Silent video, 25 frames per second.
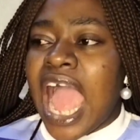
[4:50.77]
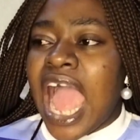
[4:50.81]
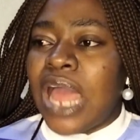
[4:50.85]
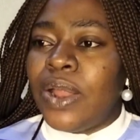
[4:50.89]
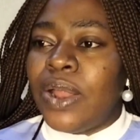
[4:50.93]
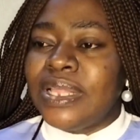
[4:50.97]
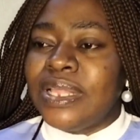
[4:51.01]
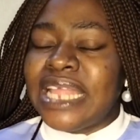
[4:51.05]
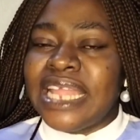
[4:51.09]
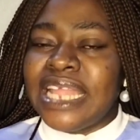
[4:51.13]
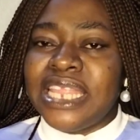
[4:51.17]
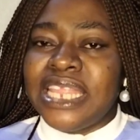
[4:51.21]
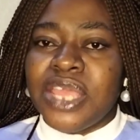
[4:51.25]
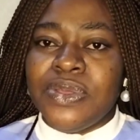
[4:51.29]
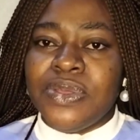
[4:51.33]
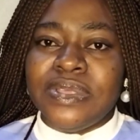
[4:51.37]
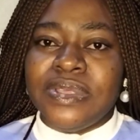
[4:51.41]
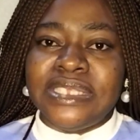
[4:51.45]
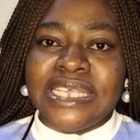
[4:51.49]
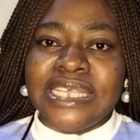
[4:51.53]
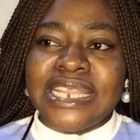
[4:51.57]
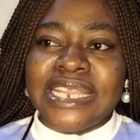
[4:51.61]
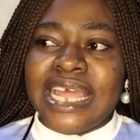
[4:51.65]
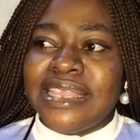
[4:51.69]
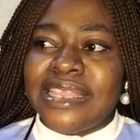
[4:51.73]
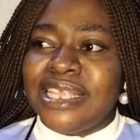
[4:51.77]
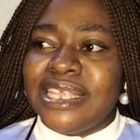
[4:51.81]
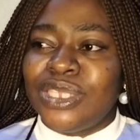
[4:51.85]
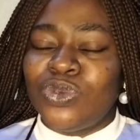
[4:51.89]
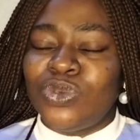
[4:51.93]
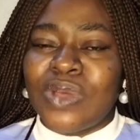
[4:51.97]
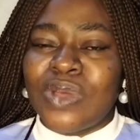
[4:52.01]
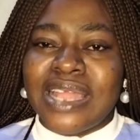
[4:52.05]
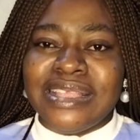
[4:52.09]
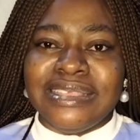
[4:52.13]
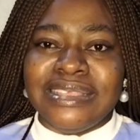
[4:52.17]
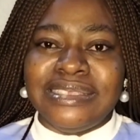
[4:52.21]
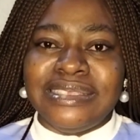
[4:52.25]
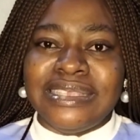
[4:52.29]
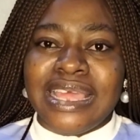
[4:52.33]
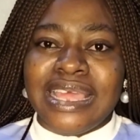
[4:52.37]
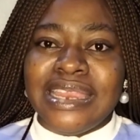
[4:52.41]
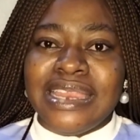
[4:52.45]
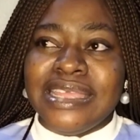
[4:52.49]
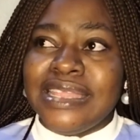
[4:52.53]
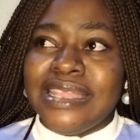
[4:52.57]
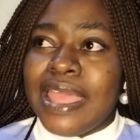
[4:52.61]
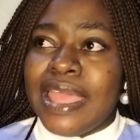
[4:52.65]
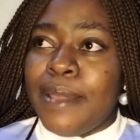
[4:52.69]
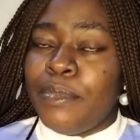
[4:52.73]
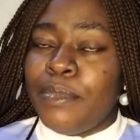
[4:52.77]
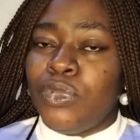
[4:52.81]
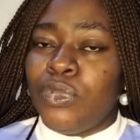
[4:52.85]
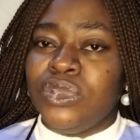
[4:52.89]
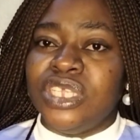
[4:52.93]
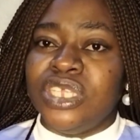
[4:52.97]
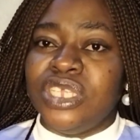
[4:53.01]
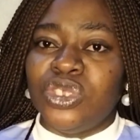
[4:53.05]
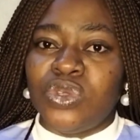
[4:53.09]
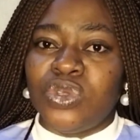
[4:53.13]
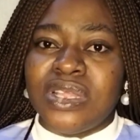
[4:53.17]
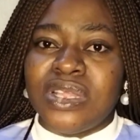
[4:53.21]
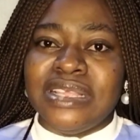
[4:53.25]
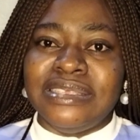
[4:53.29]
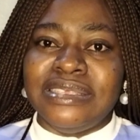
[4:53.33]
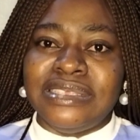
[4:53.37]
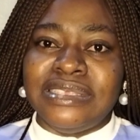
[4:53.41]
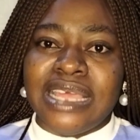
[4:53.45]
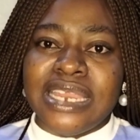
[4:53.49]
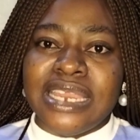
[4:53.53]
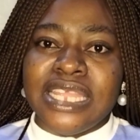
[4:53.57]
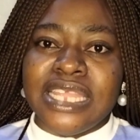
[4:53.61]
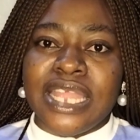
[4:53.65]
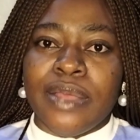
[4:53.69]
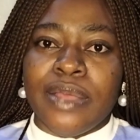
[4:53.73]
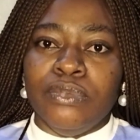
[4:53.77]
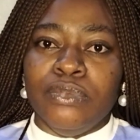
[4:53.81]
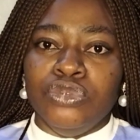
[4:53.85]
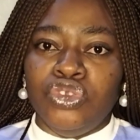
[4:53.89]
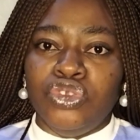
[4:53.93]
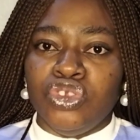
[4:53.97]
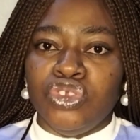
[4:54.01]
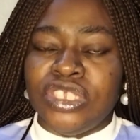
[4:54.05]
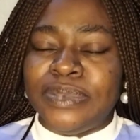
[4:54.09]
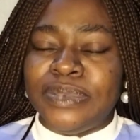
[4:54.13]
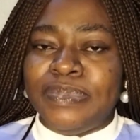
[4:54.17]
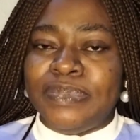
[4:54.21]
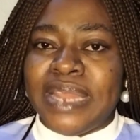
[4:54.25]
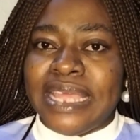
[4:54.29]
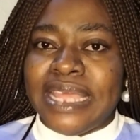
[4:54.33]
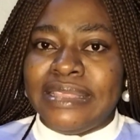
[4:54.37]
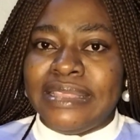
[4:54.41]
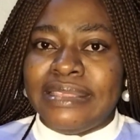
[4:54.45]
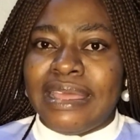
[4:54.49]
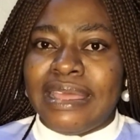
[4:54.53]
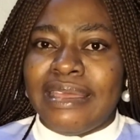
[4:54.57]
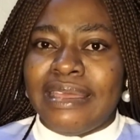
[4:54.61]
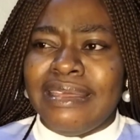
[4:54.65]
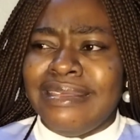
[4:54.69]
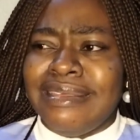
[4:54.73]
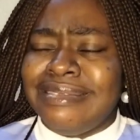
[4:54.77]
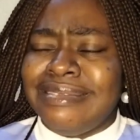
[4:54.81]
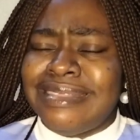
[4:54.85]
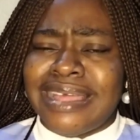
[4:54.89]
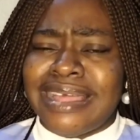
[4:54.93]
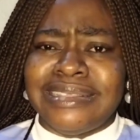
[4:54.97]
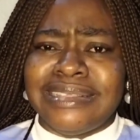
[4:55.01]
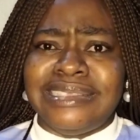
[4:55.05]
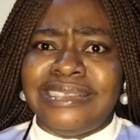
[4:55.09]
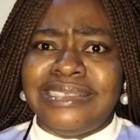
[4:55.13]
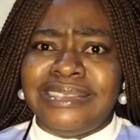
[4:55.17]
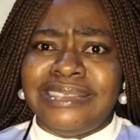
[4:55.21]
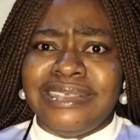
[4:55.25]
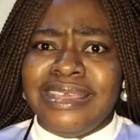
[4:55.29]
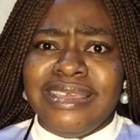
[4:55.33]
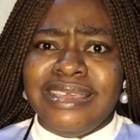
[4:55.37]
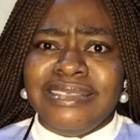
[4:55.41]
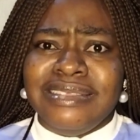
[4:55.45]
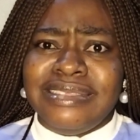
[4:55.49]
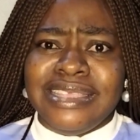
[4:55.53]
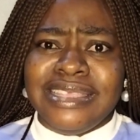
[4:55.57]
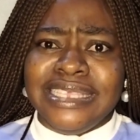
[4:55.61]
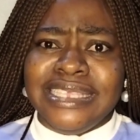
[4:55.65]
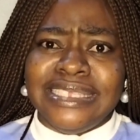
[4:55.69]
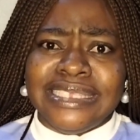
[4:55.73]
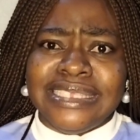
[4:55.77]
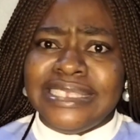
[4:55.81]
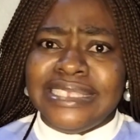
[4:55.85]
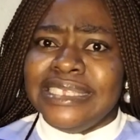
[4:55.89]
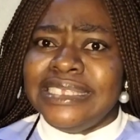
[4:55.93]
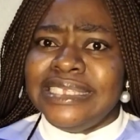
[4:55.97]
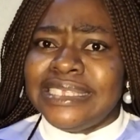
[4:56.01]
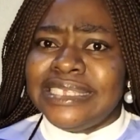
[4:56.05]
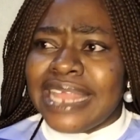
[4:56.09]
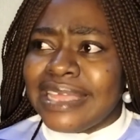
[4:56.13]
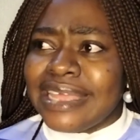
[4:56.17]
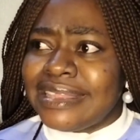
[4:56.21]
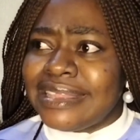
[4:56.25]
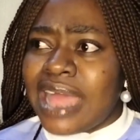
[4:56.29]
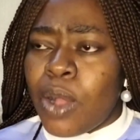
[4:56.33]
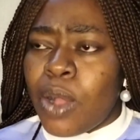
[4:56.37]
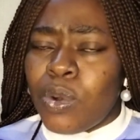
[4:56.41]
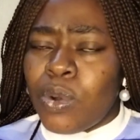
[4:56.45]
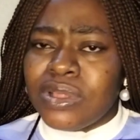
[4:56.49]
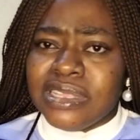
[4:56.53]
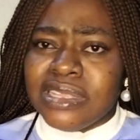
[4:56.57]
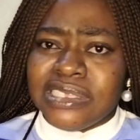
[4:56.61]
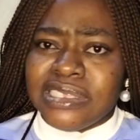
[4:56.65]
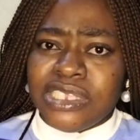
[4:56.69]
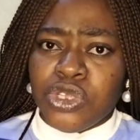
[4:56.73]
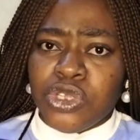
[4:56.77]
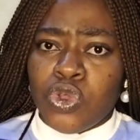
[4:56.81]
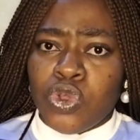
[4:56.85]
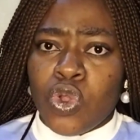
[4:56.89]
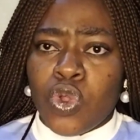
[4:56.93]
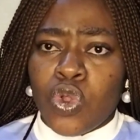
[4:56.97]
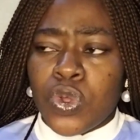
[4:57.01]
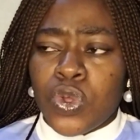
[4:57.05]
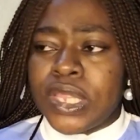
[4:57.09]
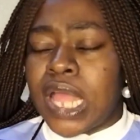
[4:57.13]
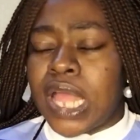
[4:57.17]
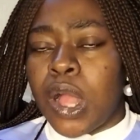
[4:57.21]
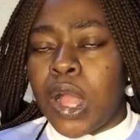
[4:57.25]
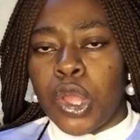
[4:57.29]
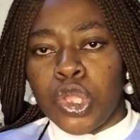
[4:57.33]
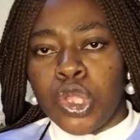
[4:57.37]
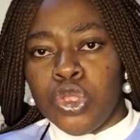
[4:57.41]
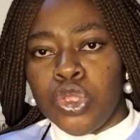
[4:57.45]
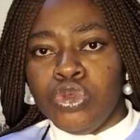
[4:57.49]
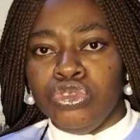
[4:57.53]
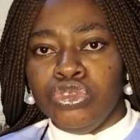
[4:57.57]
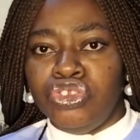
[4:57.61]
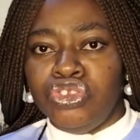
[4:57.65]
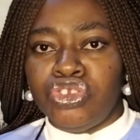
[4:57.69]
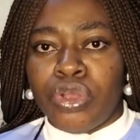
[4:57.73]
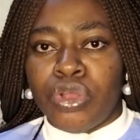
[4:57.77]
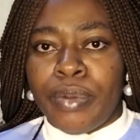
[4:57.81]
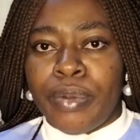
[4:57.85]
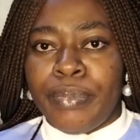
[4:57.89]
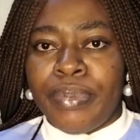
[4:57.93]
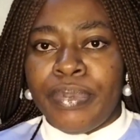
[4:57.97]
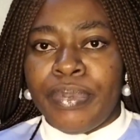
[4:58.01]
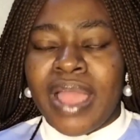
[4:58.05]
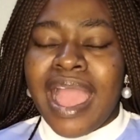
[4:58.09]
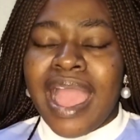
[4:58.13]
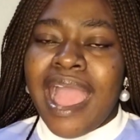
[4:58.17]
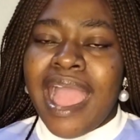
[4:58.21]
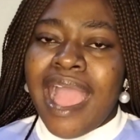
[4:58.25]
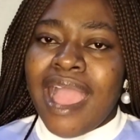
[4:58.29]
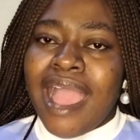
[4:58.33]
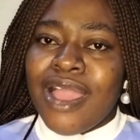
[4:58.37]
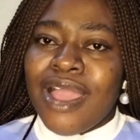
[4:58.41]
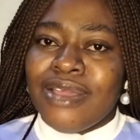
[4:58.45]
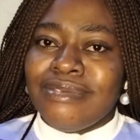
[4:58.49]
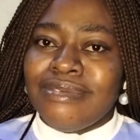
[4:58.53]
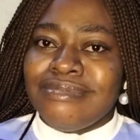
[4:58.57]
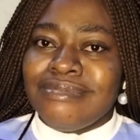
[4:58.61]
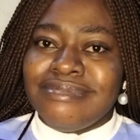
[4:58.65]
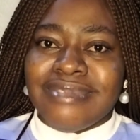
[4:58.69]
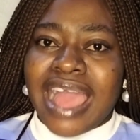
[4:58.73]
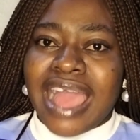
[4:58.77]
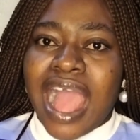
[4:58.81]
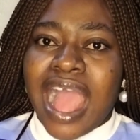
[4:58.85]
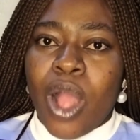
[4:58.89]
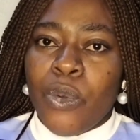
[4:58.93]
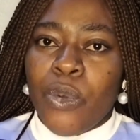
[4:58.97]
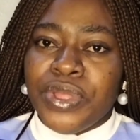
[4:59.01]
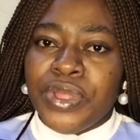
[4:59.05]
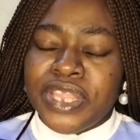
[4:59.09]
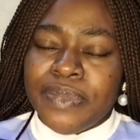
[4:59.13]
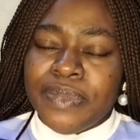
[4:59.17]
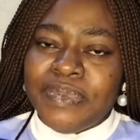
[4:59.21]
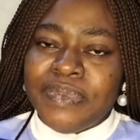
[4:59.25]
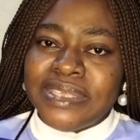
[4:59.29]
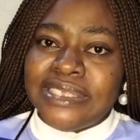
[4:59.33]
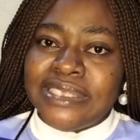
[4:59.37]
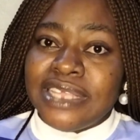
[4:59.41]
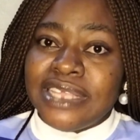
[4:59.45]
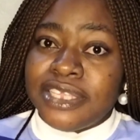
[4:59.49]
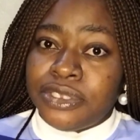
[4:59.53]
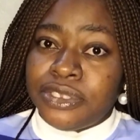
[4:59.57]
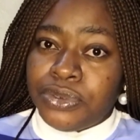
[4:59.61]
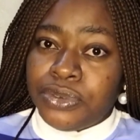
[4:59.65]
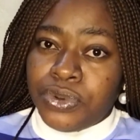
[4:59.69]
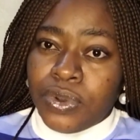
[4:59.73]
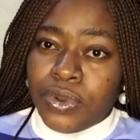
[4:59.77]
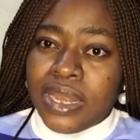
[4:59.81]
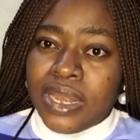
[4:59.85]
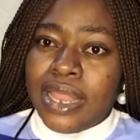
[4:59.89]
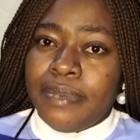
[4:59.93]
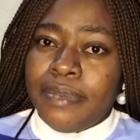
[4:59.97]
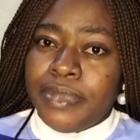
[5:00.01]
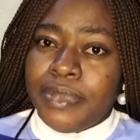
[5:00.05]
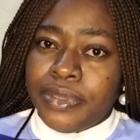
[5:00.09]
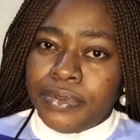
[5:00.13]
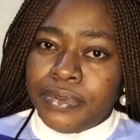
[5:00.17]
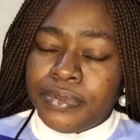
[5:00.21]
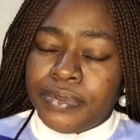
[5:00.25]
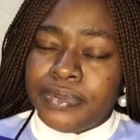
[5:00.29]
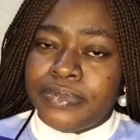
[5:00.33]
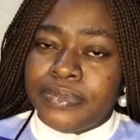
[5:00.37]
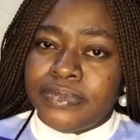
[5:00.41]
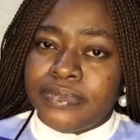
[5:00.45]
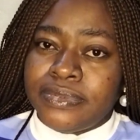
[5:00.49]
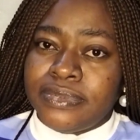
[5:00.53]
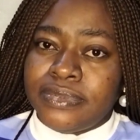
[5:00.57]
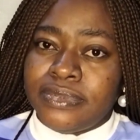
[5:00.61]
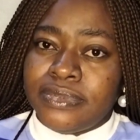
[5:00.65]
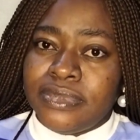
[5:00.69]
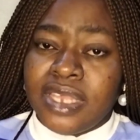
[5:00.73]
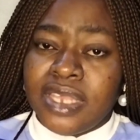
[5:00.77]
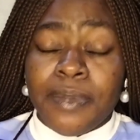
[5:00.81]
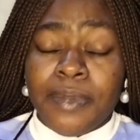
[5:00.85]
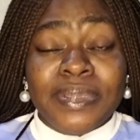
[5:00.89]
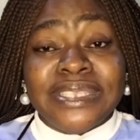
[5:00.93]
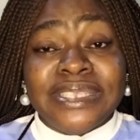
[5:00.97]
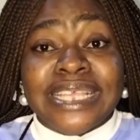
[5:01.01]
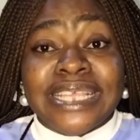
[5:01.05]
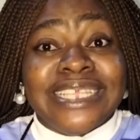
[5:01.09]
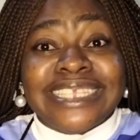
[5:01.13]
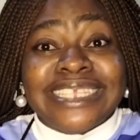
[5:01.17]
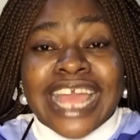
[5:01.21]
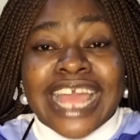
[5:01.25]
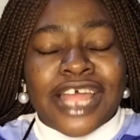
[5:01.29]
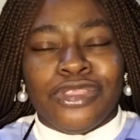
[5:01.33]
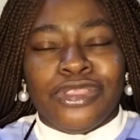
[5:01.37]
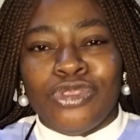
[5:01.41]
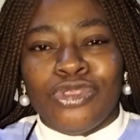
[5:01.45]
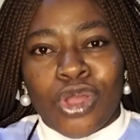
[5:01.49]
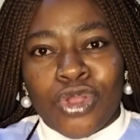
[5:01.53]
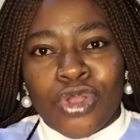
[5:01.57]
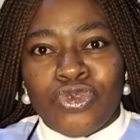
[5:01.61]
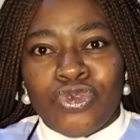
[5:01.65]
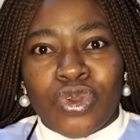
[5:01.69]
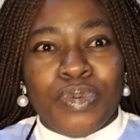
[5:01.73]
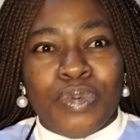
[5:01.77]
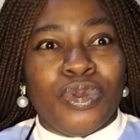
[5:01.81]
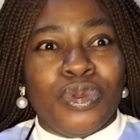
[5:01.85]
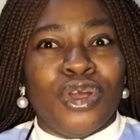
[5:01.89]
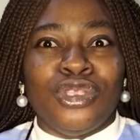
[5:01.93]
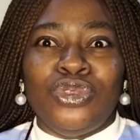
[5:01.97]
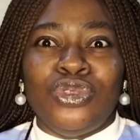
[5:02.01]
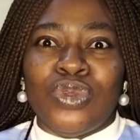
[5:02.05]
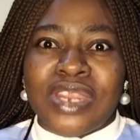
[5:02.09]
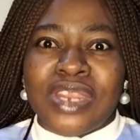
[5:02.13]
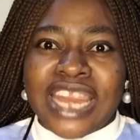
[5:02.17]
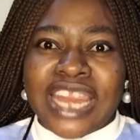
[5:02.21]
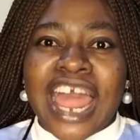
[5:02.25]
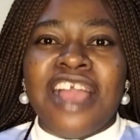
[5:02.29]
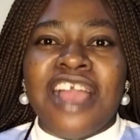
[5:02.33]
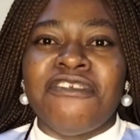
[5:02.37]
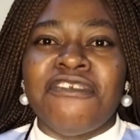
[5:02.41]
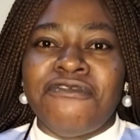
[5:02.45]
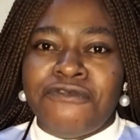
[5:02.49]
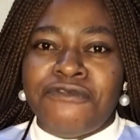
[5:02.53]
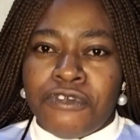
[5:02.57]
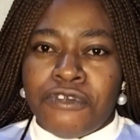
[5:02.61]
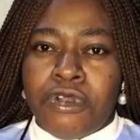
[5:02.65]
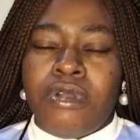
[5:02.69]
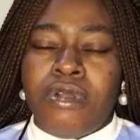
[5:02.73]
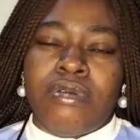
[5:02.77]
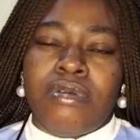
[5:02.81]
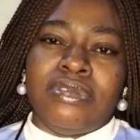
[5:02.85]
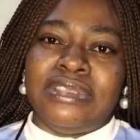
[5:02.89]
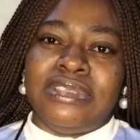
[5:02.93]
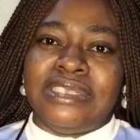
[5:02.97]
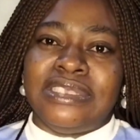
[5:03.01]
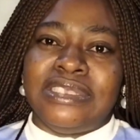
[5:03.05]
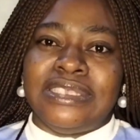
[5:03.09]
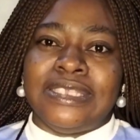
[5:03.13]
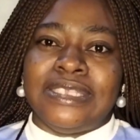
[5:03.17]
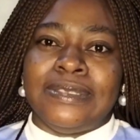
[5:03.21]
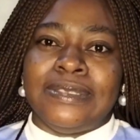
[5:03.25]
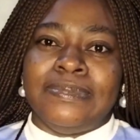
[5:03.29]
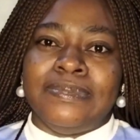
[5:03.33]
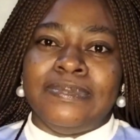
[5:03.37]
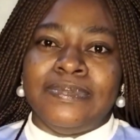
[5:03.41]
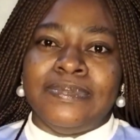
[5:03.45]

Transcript: Another day, you say that this one is selling a juice blender. It's like that one is the coconut. You jump. How will the business grow? Let me know. The business cannot grow because you lack focus.